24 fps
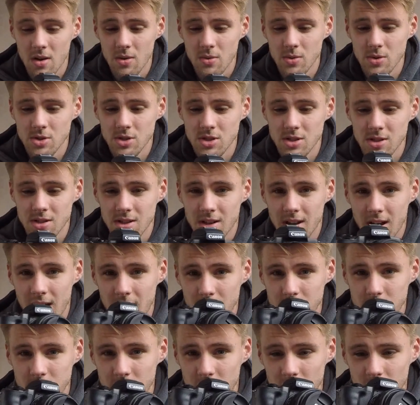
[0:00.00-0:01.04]
which is an
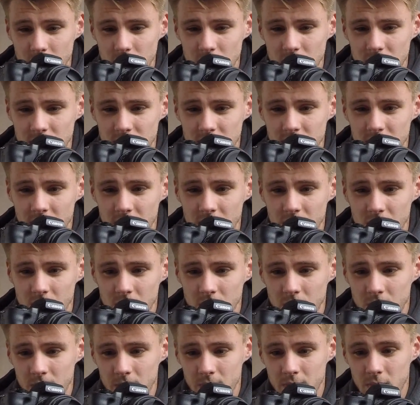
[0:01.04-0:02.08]
absolute steal,
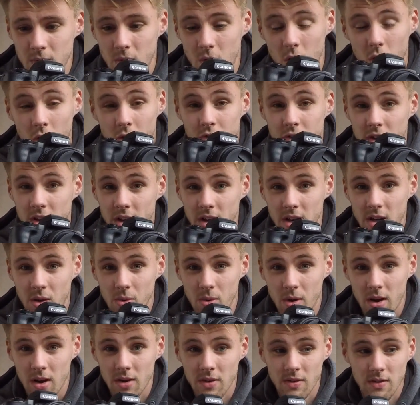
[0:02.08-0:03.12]
I think
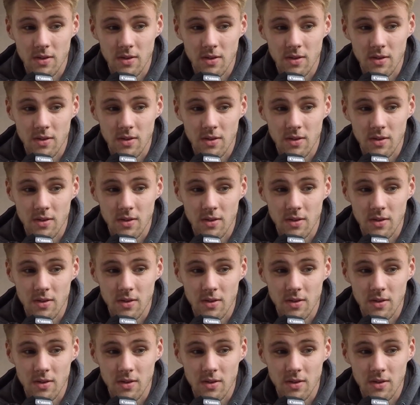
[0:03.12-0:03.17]
anyway.